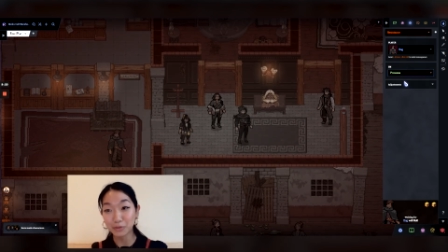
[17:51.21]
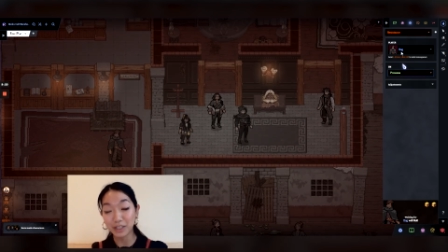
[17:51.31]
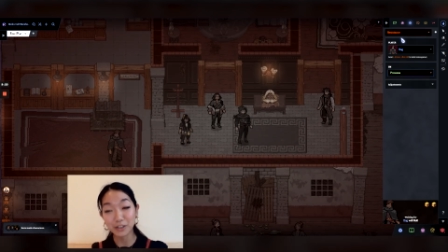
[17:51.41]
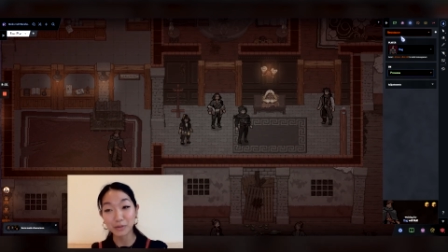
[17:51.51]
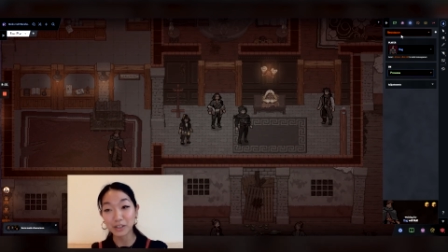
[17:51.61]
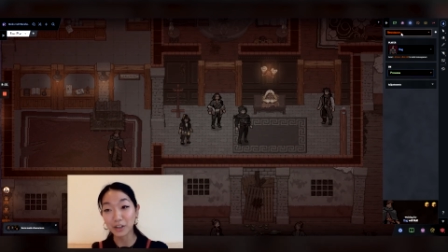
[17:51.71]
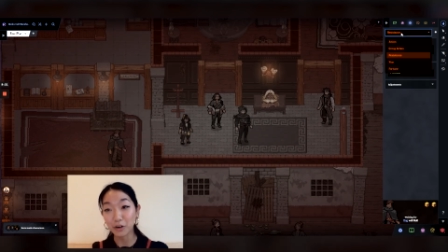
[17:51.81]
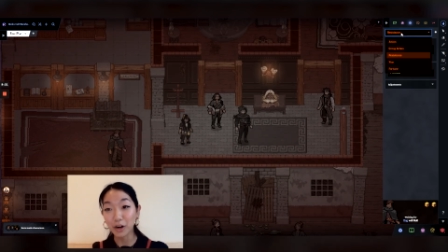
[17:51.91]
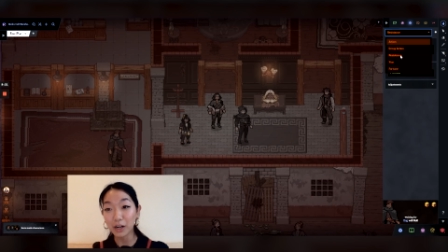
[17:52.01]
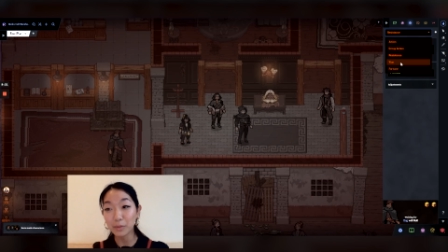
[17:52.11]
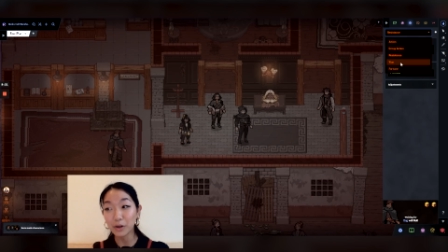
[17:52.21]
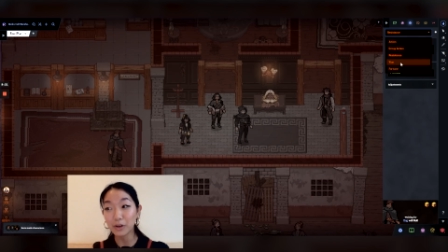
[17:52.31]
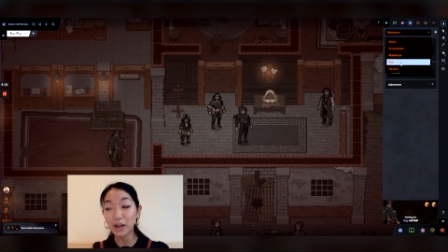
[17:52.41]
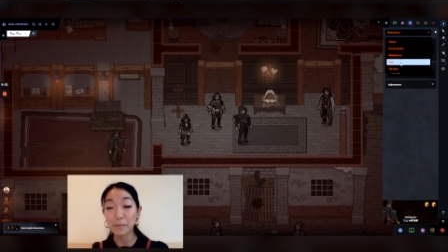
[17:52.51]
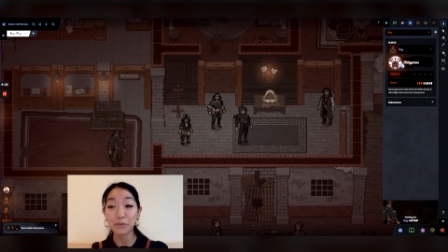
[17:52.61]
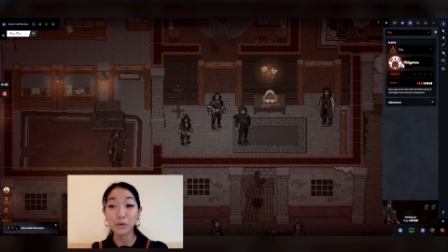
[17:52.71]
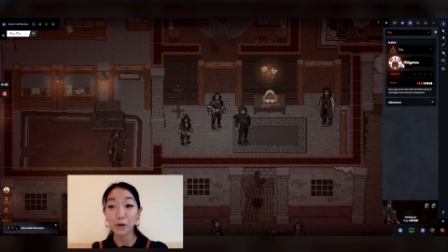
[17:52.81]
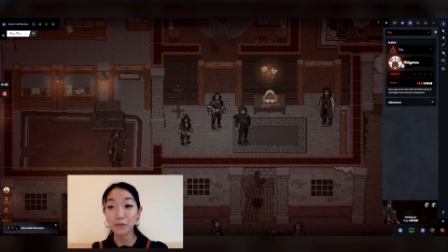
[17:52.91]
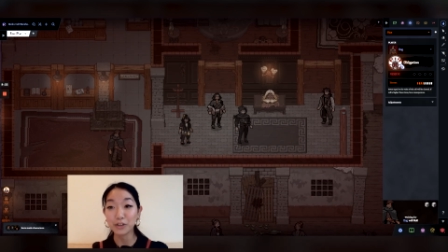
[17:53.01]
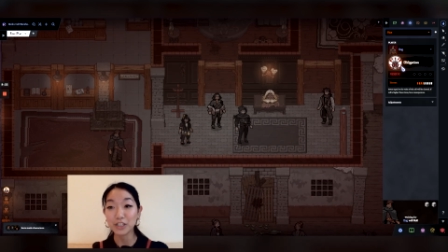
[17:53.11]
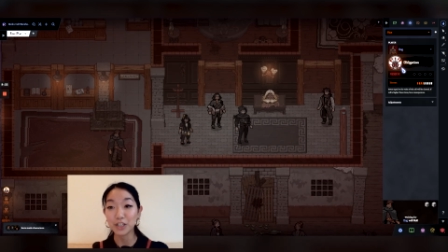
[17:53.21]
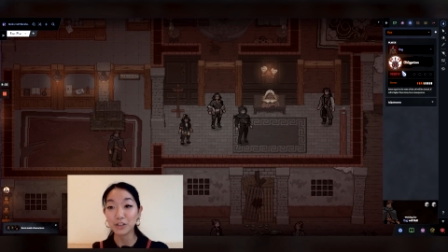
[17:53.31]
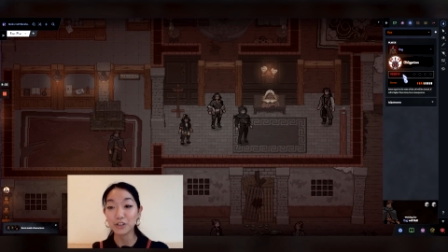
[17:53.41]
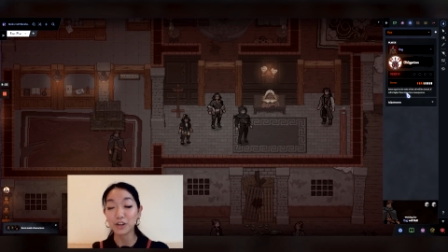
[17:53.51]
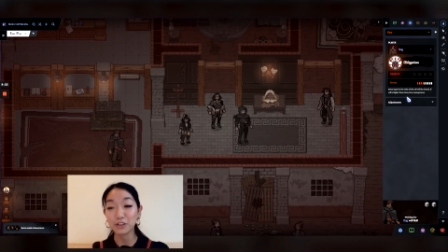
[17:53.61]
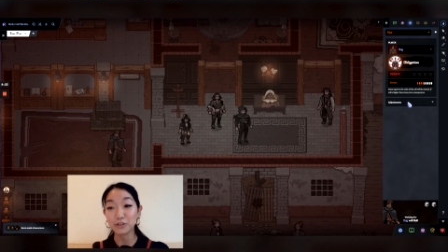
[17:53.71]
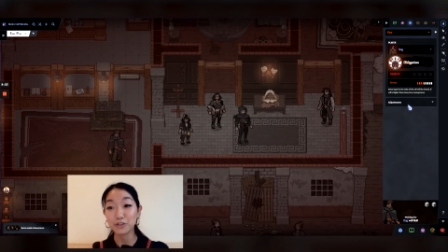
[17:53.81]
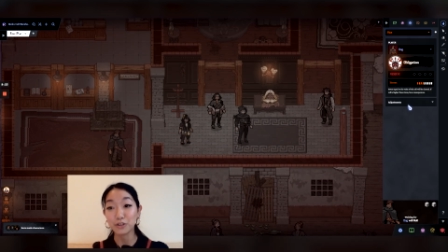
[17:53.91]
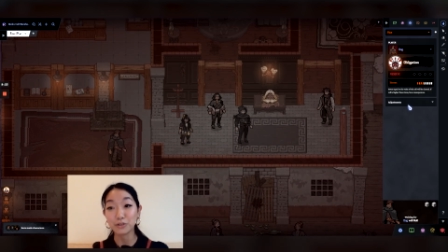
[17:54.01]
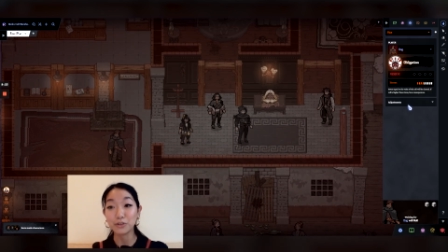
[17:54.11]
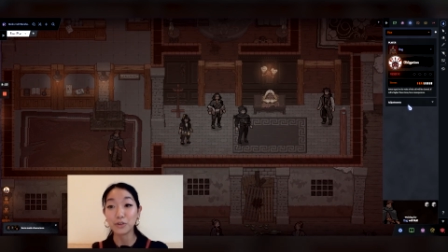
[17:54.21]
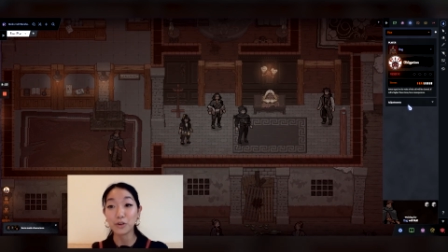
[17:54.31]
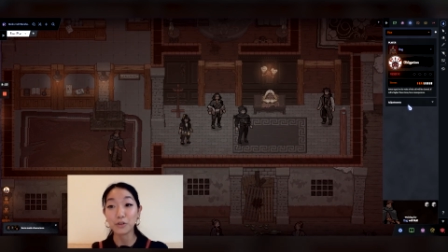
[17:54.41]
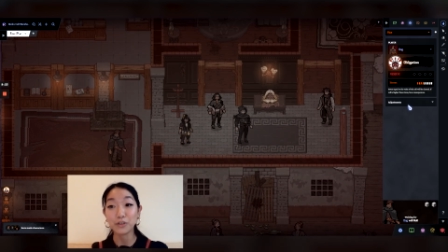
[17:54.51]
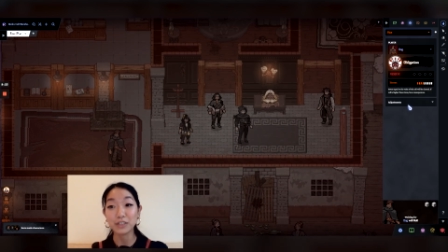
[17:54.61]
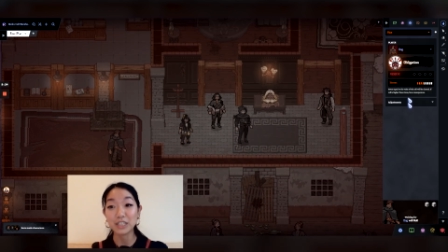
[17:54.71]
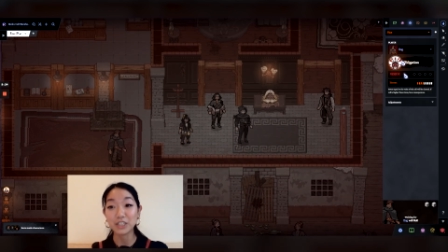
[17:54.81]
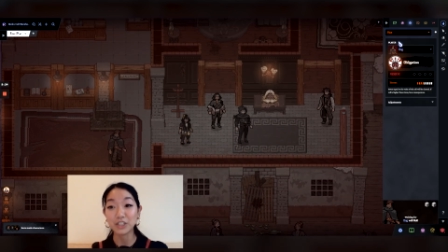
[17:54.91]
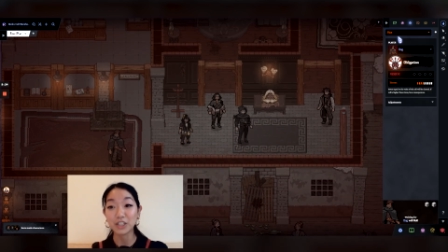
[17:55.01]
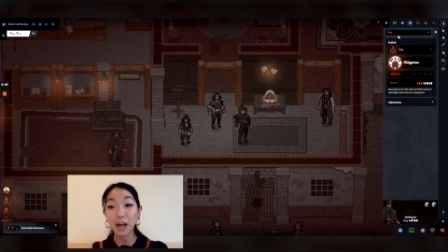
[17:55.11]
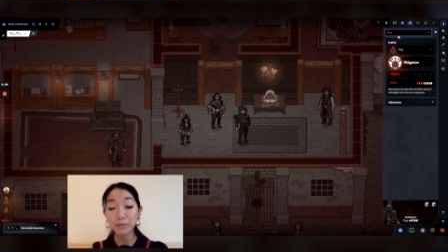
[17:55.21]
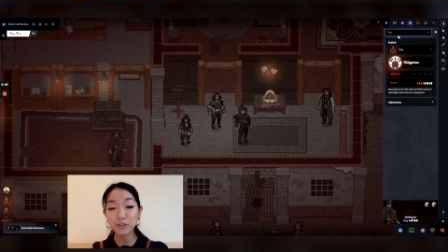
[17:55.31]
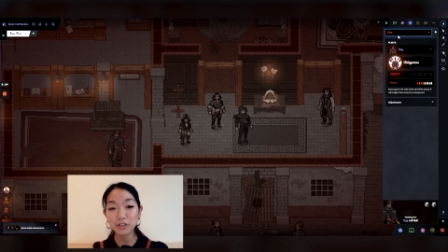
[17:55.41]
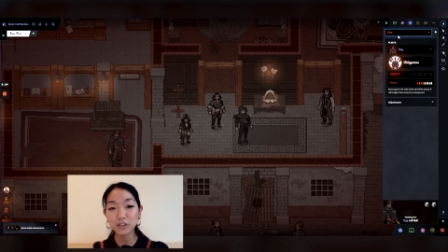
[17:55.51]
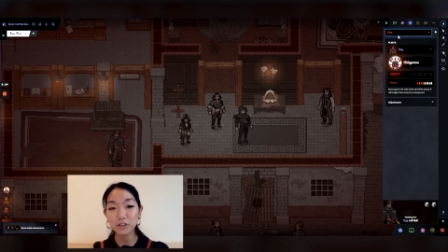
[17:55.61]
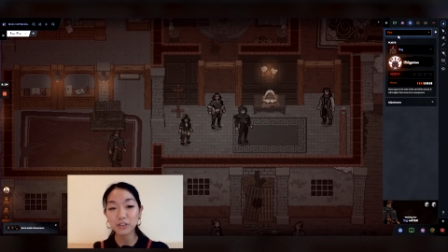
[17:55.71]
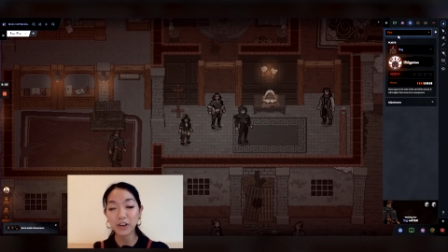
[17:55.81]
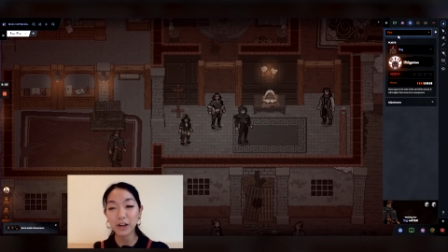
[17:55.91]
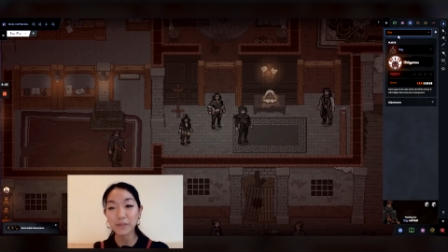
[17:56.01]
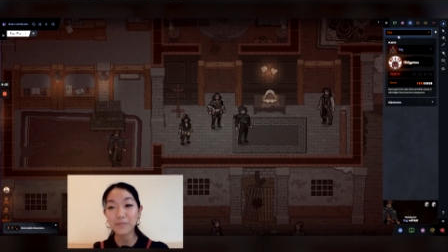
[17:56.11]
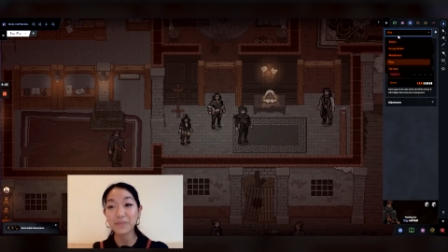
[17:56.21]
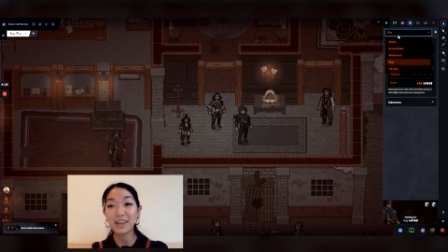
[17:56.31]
These are really incredible. If you overindulge, it also shows you the overindulgence options to choose from.